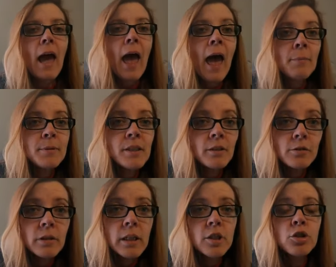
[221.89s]

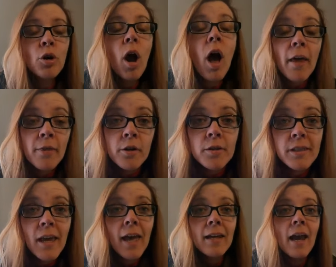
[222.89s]
Absolutely, because you're on their
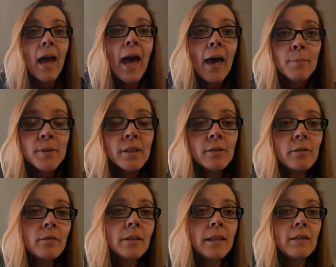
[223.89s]
side.
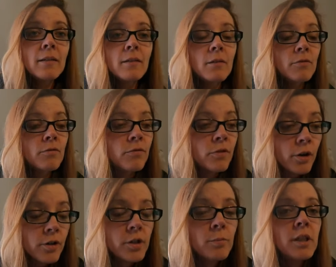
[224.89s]
Absolutely.
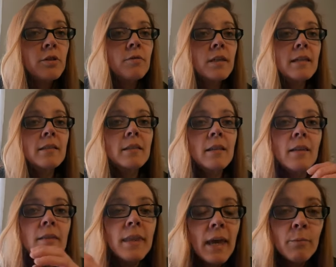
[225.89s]
First we do this,
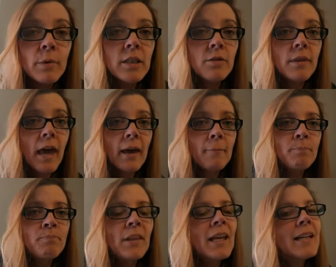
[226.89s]
then we do that.
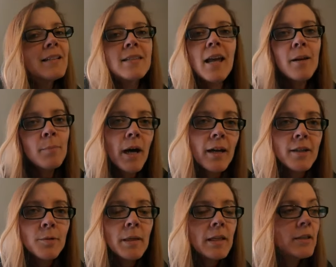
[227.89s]
It's not a
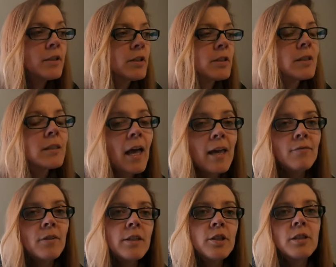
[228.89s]
punishment, it's just life.
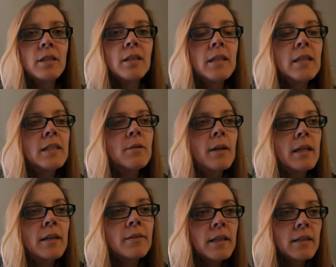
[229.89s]
It's just an easy way to
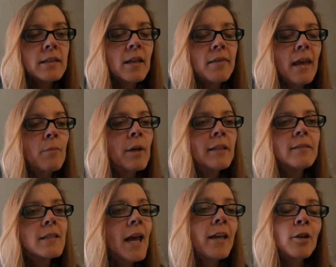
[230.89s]
get things done. That way,
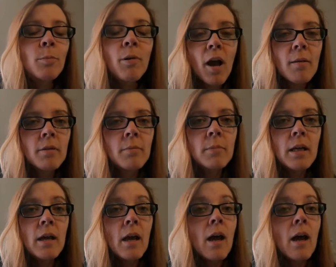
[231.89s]
it's not your problem.